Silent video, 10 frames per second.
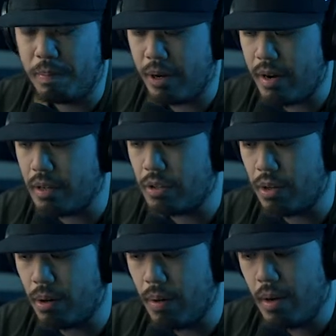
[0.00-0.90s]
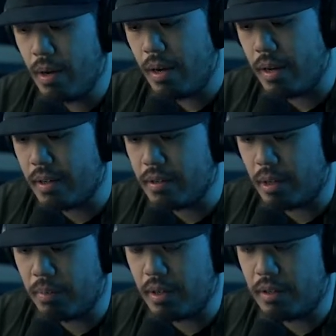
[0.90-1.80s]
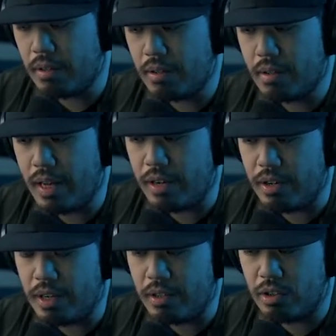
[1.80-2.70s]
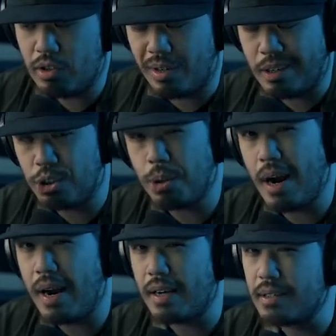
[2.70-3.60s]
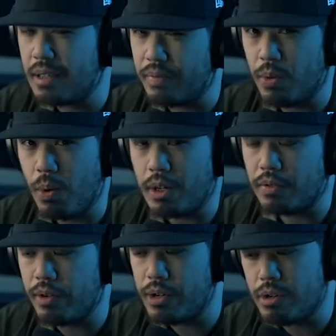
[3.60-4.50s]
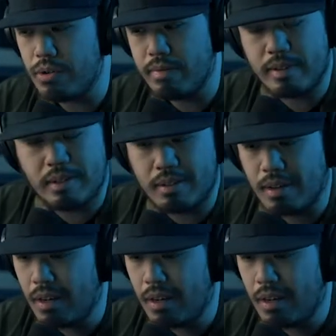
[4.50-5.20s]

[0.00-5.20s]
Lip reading: period. So it is something that you can just kind of try and see if it works for you, if it's